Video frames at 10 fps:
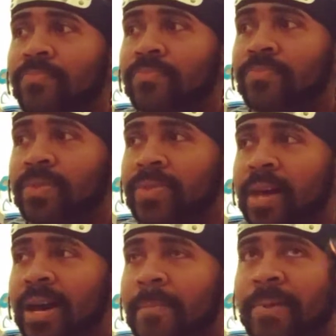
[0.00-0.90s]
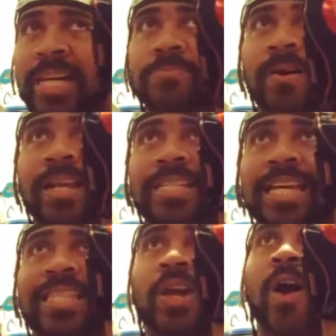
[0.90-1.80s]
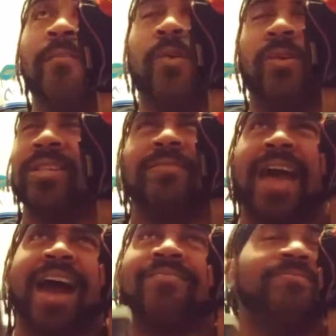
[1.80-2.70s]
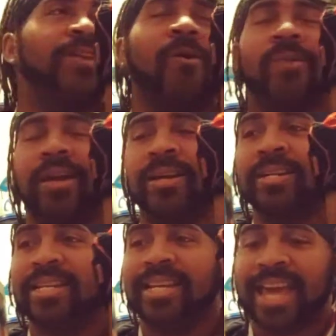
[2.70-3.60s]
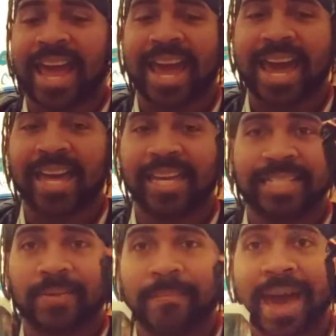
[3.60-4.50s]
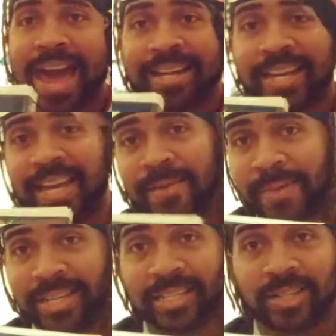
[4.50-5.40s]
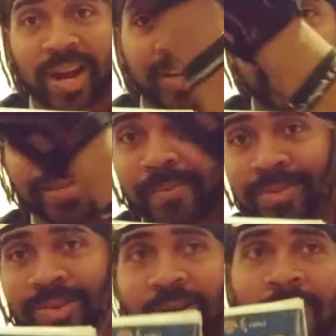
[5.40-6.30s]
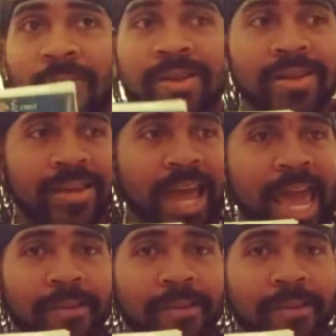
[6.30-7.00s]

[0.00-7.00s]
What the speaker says: Bugs Bunny's at the golf course out of nowhere, and he gets a magnet and basically tries to trap the ball to the hole. And then